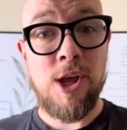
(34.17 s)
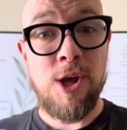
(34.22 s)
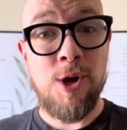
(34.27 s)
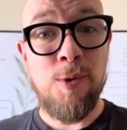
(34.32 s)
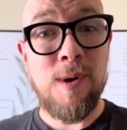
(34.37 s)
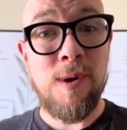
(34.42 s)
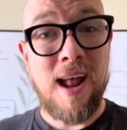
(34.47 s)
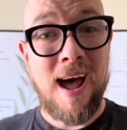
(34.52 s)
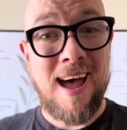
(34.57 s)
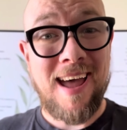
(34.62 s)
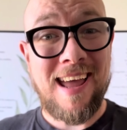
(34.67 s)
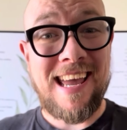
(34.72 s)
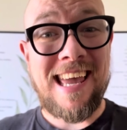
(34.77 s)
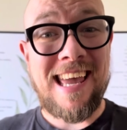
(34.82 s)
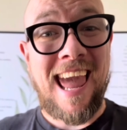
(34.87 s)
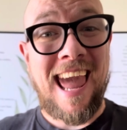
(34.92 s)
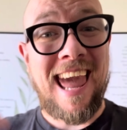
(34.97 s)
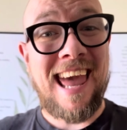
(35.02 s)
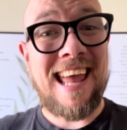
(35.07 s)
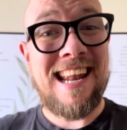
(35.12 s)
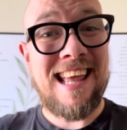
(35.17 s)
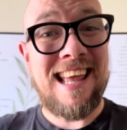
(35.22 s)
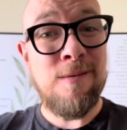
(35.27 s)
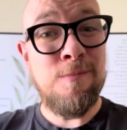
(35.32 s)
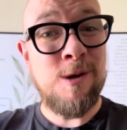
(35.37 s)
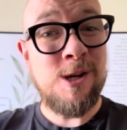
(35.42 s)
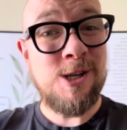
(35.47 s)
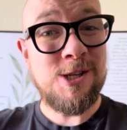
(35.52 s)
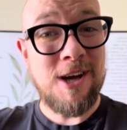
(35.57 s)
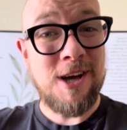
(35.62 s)
You and I can
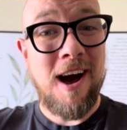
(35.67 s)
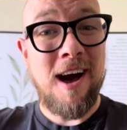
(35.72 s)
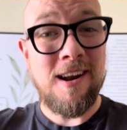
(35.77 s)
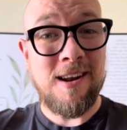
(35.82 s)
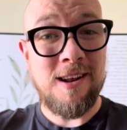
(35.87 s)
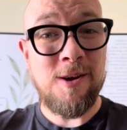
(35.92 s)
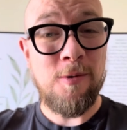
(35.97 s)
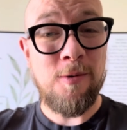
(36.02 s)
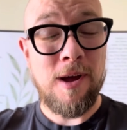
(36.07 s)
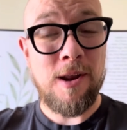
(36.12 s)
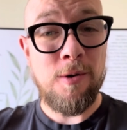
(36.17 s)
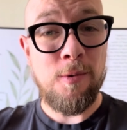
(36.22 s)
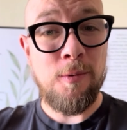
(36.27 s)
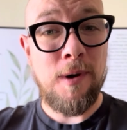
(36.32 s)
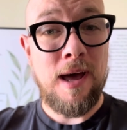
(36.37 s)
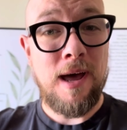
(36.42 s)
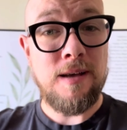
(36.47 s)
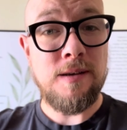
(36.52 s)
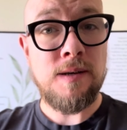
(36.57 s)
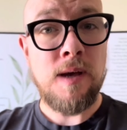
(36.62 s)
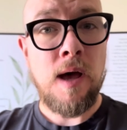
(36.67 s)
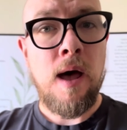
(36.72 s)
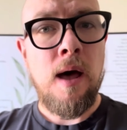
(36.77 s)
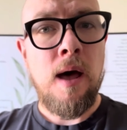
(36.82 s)
image God in greater ways.